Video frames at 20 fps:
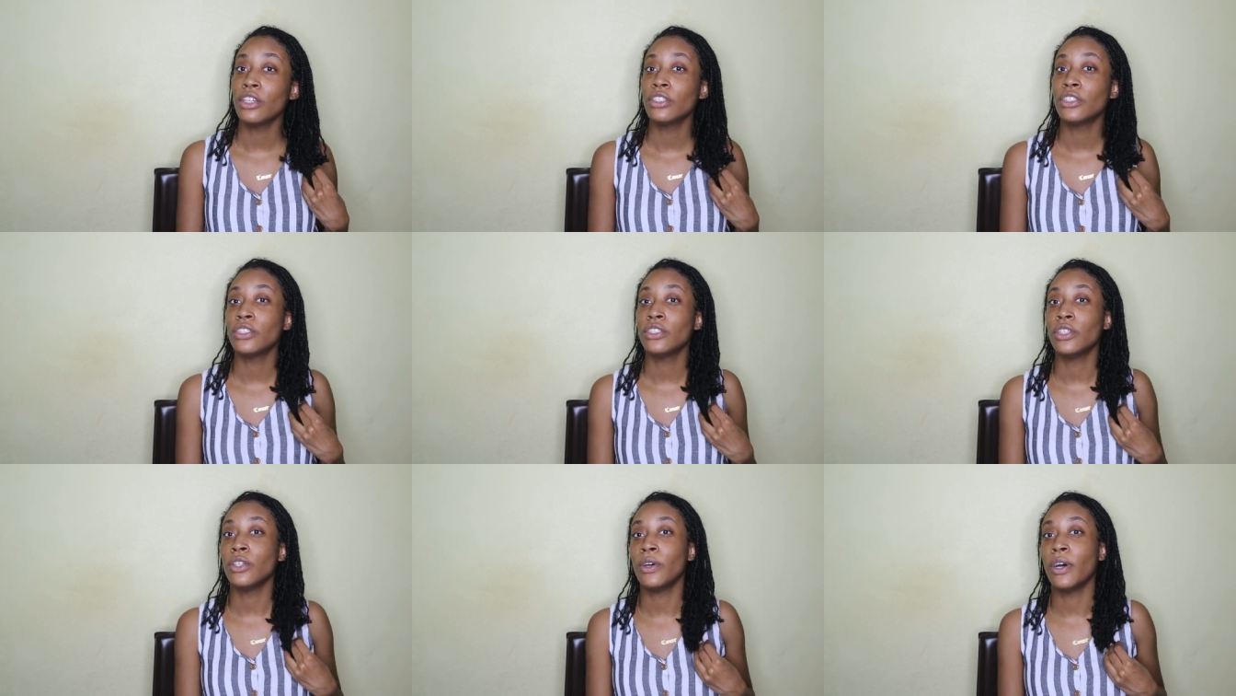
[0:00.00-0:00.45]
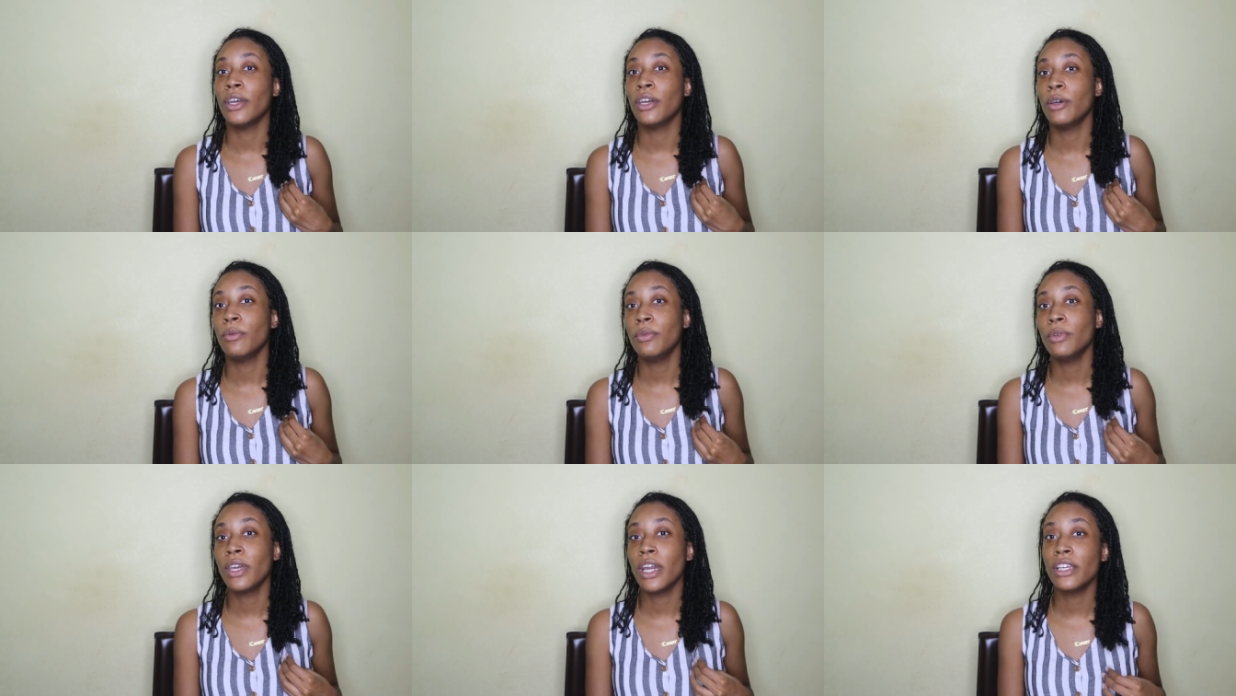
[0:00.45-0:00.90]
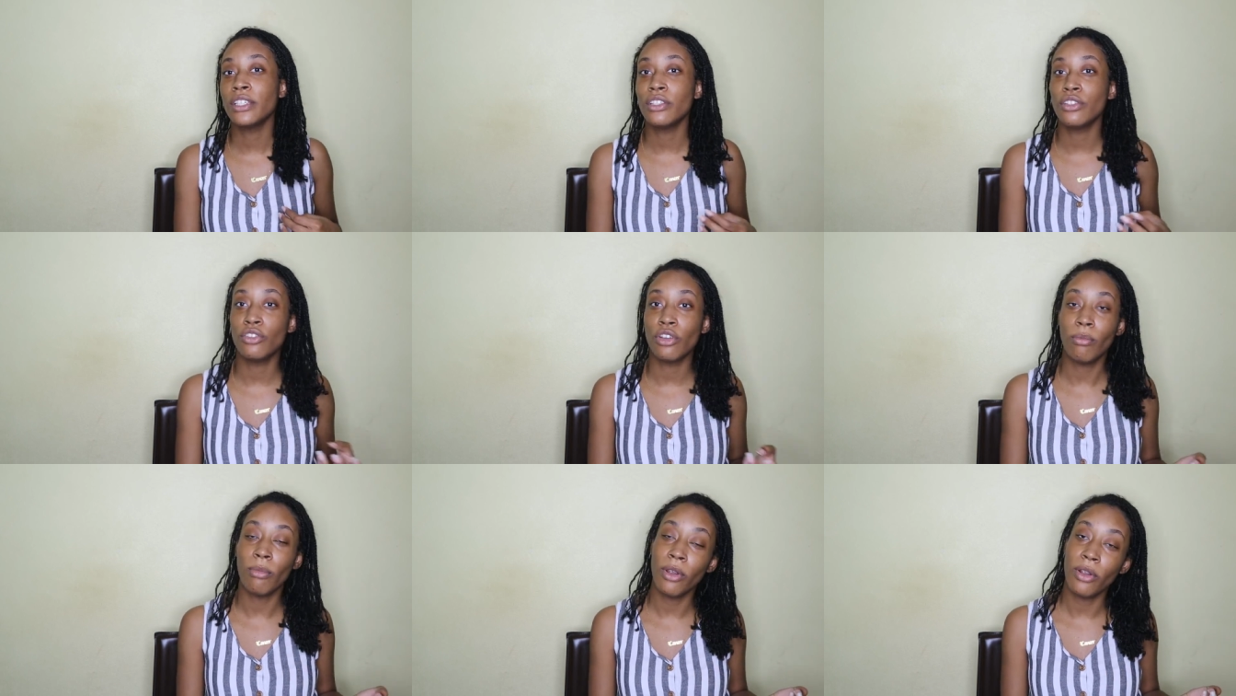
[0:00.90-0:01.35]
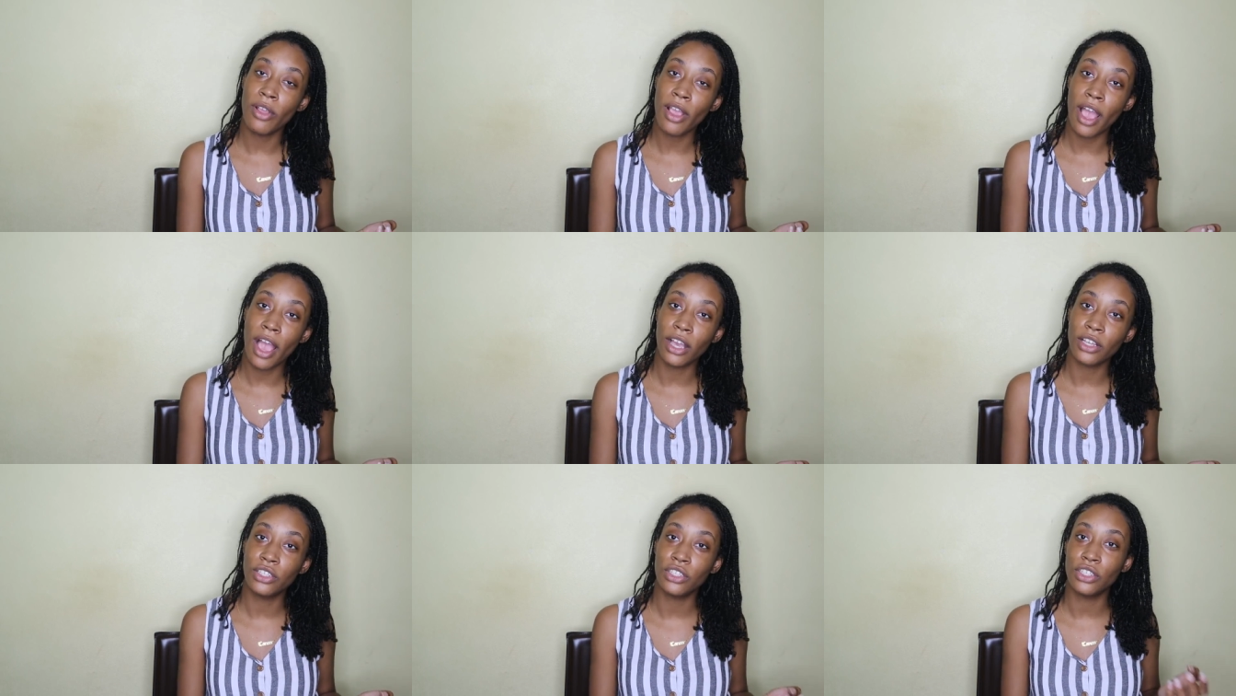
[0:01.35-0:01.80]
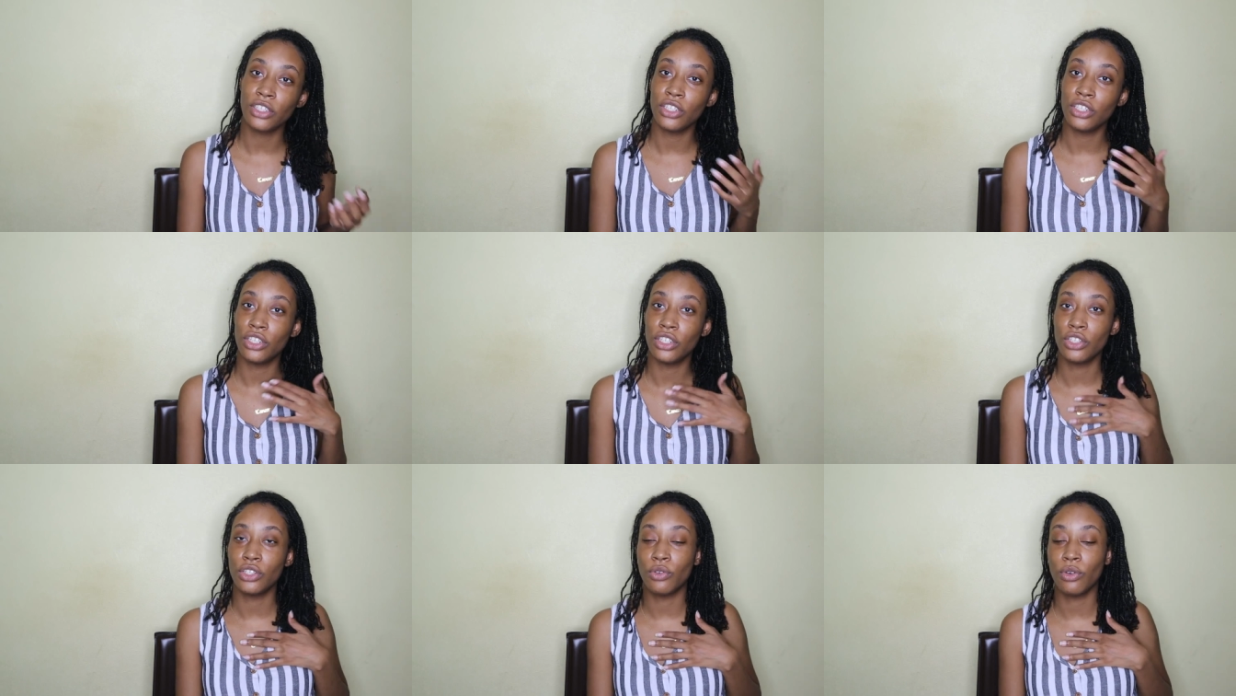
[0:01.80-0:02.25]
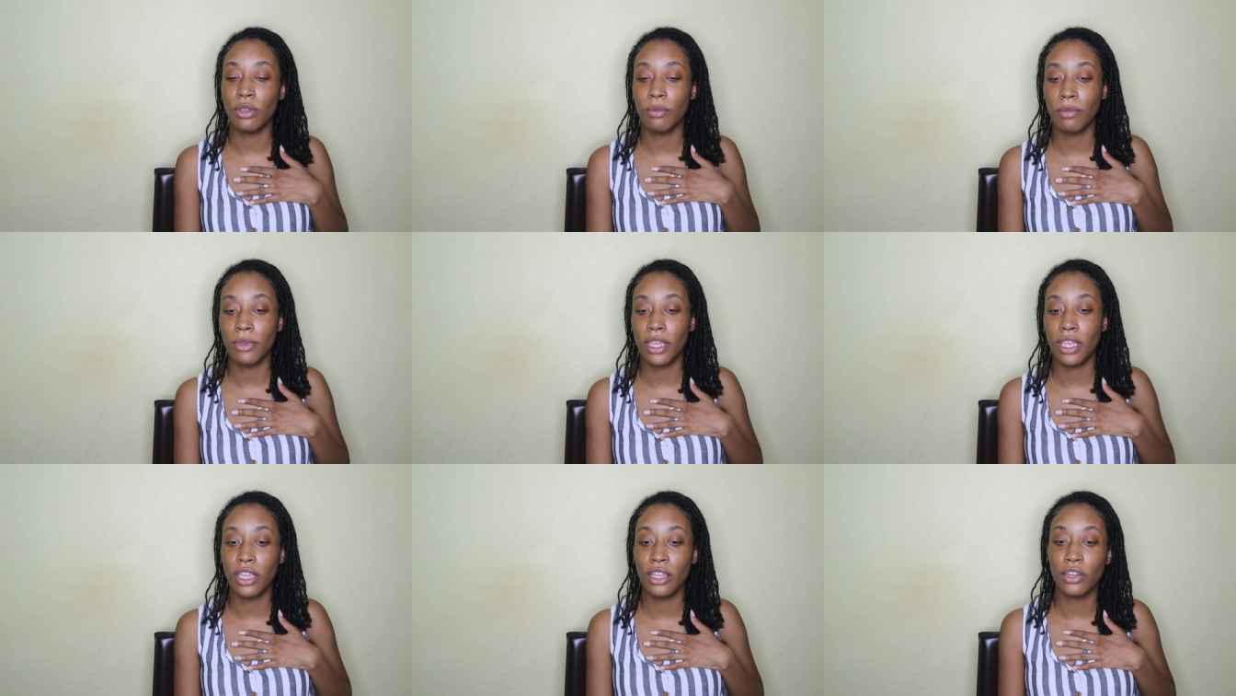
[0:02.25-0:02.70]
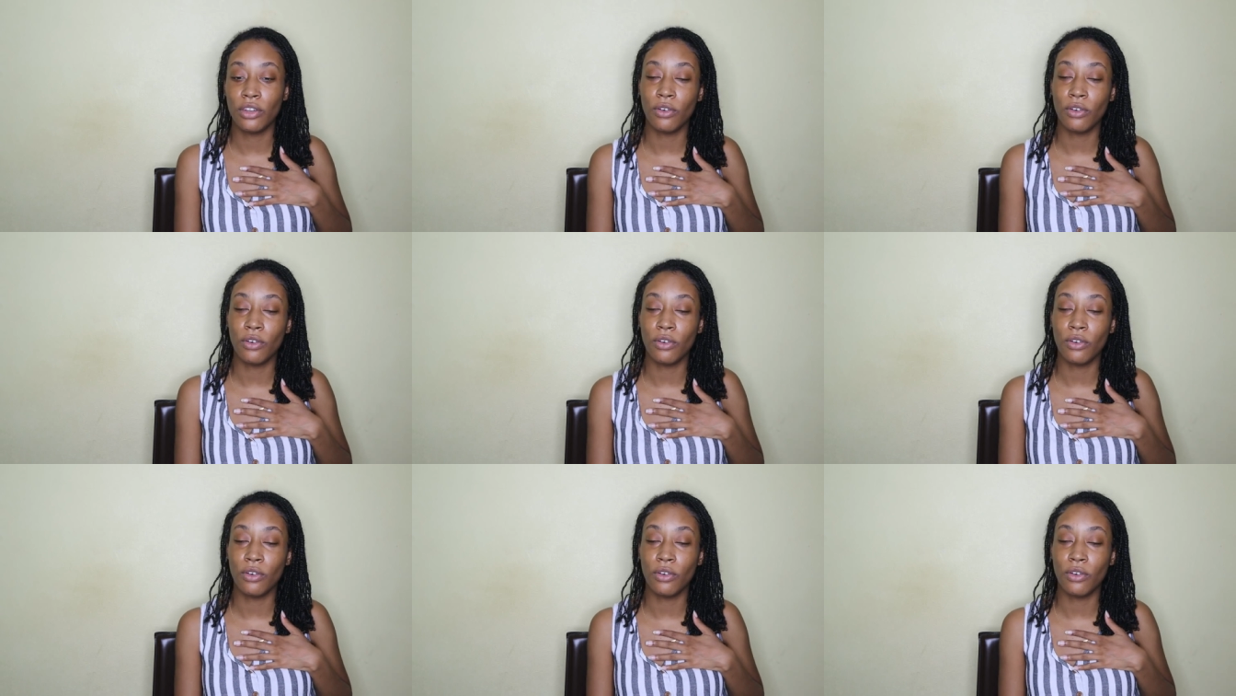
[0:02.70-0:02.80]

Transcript: So I hope you guys enjoyed my reaction and enjoy me.